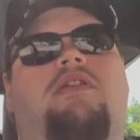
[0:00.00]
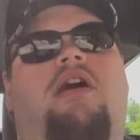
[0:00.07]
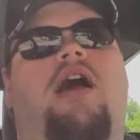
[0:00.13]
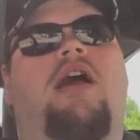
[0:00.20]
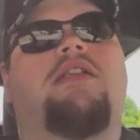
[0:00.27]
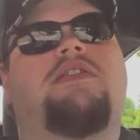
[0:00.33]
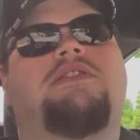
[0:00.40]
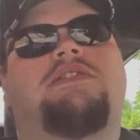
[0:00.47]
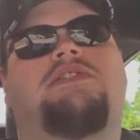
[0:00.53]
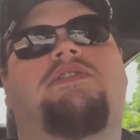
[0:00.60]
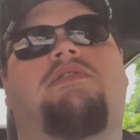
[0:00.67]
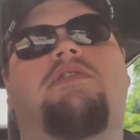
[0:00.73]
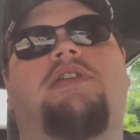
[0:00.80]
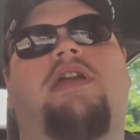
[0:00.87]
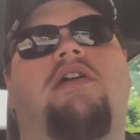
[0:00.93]
Hondas and
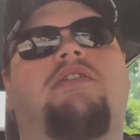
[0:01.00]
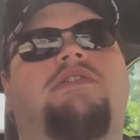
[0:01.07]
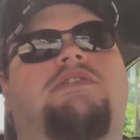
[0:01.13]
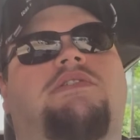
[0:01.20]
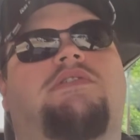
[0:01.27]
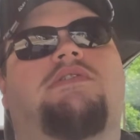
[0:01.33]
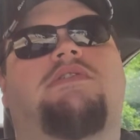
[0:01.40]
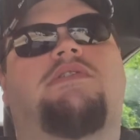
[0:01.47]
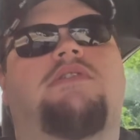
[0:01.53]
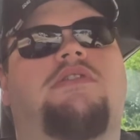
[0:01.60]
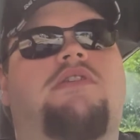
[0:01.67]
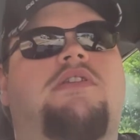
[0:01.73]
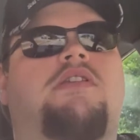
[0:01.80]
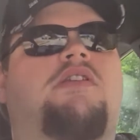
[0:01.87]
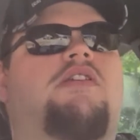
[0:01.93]
Toyotas are
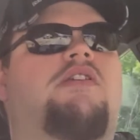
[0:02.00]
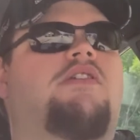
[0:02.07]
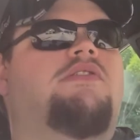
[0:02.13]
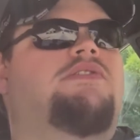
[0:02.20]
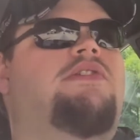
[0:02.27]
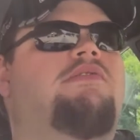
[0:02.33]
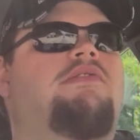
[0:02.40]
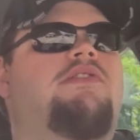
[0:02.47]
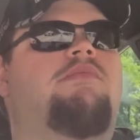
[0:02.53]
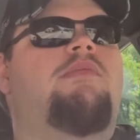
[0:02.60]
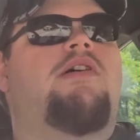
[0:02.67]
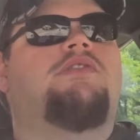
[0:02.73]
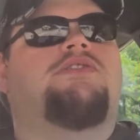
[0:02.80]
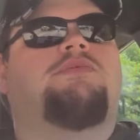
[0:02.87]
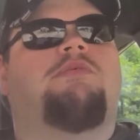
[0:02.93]
two of the
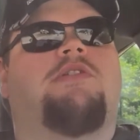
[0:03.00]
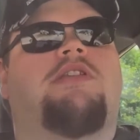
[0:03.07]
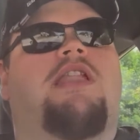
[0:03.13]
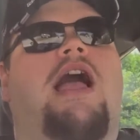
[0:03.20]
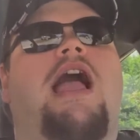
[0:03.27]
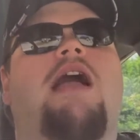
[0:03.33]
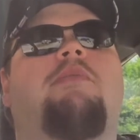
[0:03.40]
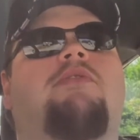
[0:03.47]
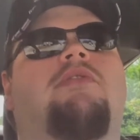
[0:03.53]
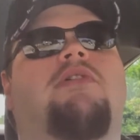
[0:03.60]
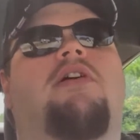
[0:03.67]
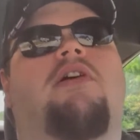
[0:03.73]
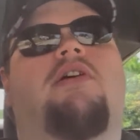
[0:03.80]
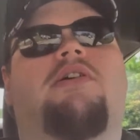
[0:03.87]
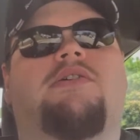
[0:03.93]
most reliable
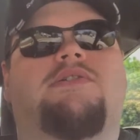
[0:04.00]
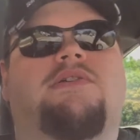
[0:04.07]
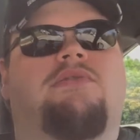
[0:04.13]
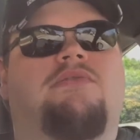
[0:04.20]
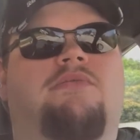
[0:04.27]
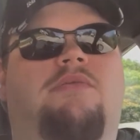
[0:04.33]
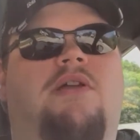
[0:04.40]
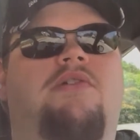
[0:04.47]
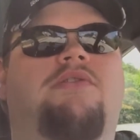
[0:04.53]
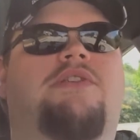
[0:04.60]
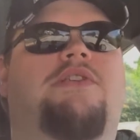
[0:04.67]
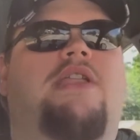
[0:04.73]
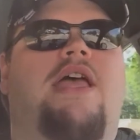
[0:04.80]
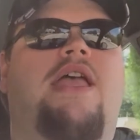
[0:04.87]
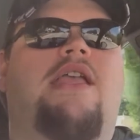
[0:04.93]
cars on the road
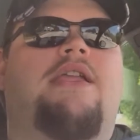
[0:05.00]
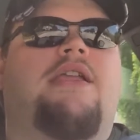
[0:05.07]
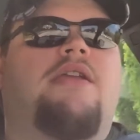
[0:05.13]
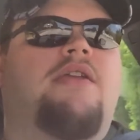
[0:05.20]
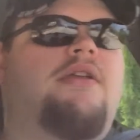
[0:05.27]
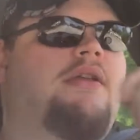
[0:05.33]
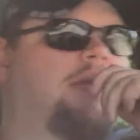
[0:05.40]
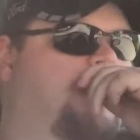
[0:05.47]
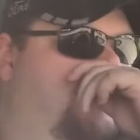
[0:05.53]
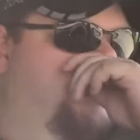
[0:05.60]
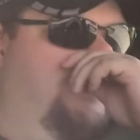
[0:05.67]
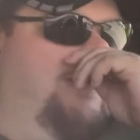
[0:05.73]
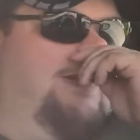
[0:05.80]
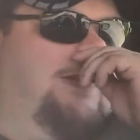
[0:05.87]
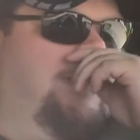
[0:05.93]
today.
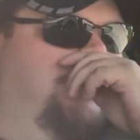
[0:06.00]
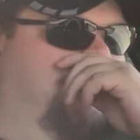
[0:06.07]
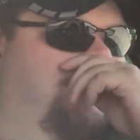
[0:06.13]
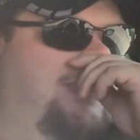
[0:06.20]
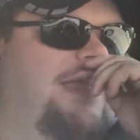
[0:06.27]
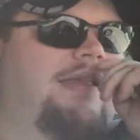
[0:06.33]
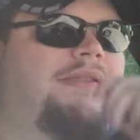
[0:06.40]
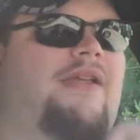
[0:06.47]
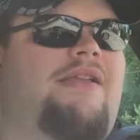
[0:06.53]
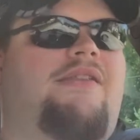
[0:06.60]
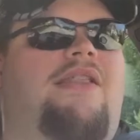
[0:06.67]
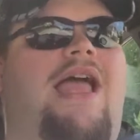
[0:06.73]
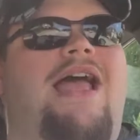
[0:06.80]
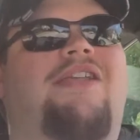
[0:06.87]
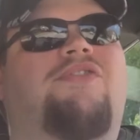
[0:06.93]
They
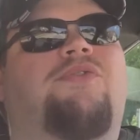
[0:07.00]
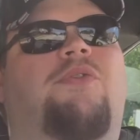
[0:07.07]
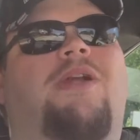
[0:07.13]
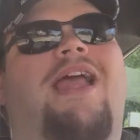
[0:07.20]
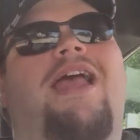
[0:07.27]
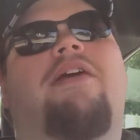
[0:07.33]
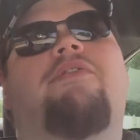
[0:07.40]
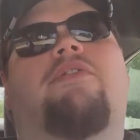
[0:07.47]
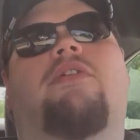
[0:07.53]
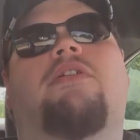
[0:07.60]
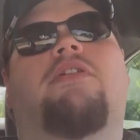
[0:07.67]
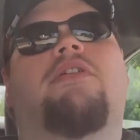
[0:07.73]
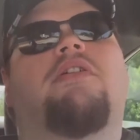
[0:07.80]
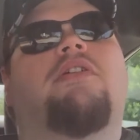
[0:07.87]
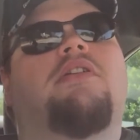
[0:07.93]
last forever.
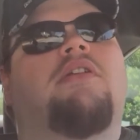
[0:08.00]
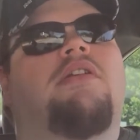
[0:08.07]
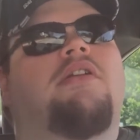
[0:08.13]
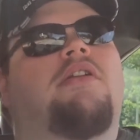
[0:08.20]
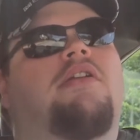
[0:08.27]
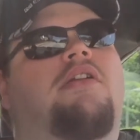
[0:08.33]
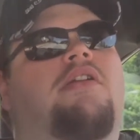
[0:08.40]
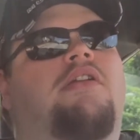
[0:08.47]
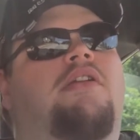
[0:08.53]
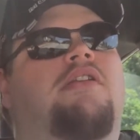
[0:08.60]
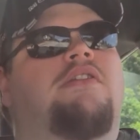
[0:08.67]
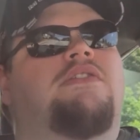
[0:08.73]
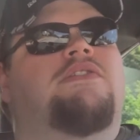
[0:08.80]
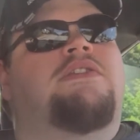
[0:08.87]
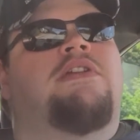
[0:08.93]

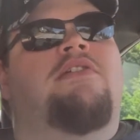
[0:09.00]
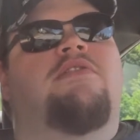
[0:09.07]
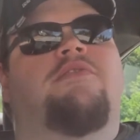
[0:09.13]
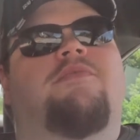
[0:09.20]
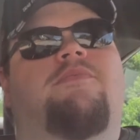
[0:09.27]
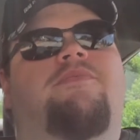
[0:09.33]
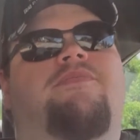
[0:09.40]
So,